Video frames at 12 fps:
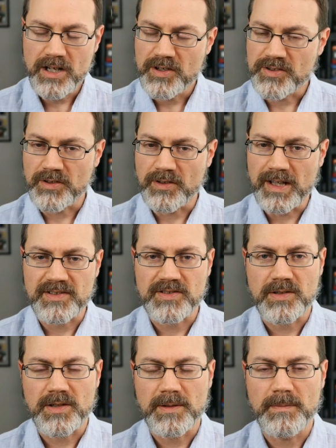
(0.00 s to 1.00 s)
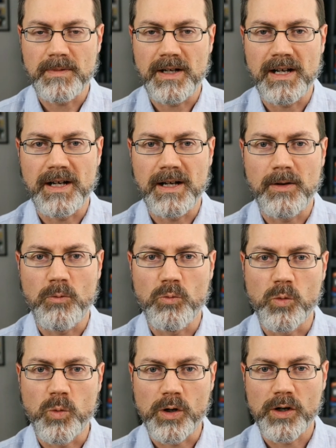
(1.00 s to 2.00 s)
So that's
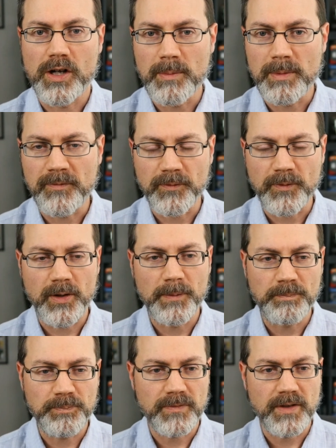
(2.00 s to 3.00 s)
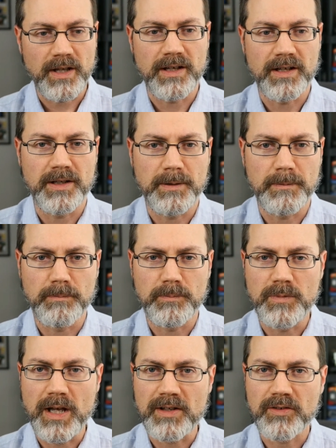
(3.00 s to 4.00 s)
where we're coming from.
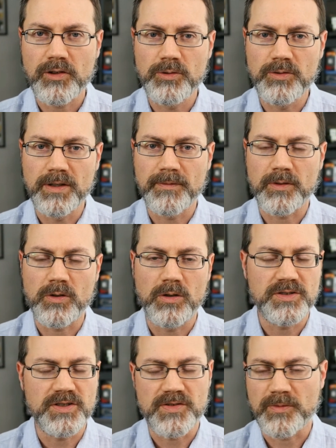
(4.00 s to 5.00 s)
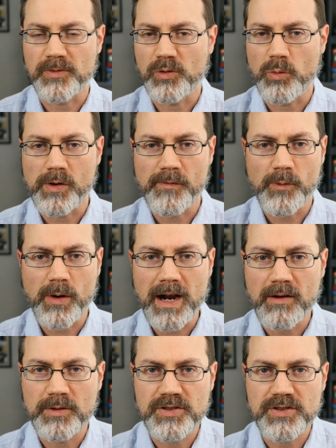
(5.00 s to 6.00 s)
Not too difficult. It's just for 24
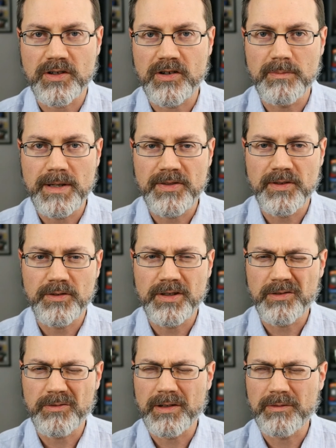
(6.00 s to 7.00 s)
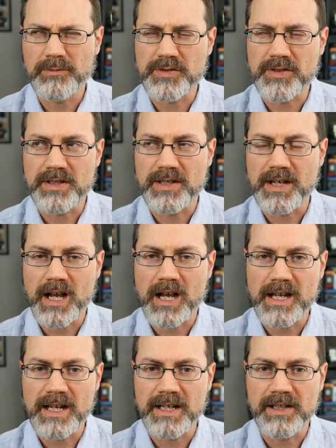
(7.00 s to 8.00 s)
hours, starting May 13th around, was it
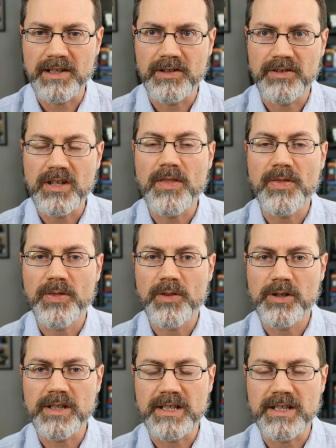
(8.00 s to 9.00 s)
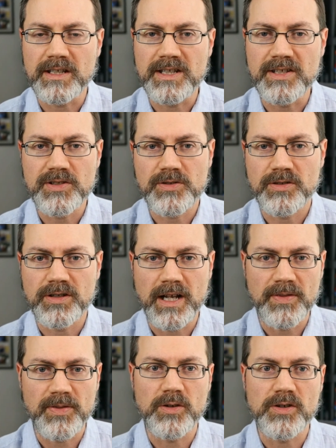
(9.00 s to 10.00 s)
10:30 Eastern,
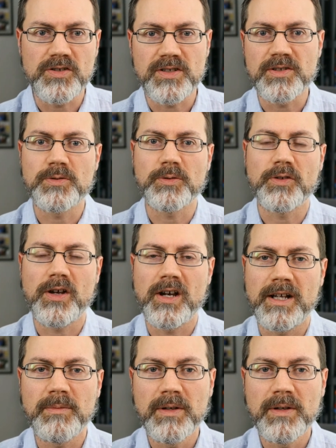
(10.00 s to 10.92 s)
9:30 Central Time.